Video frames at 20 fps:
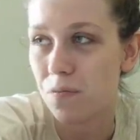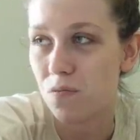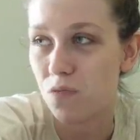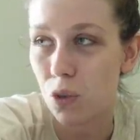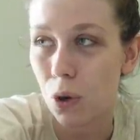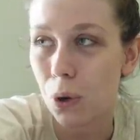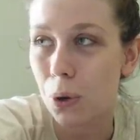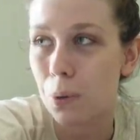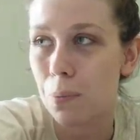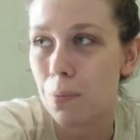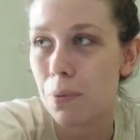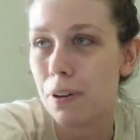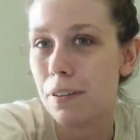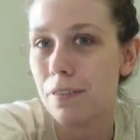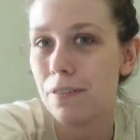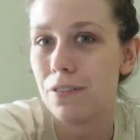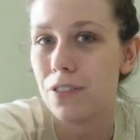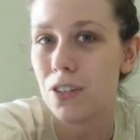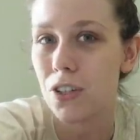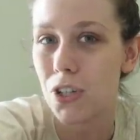room
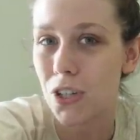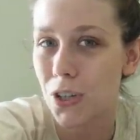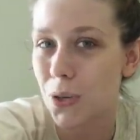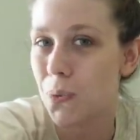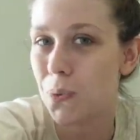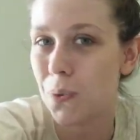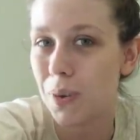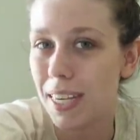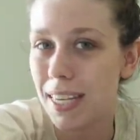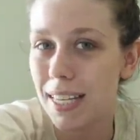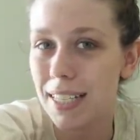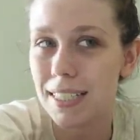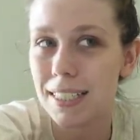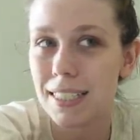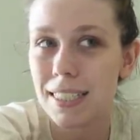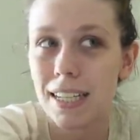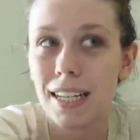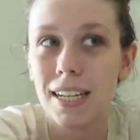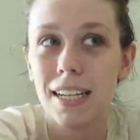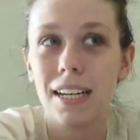for 2
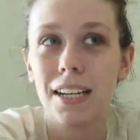weeks,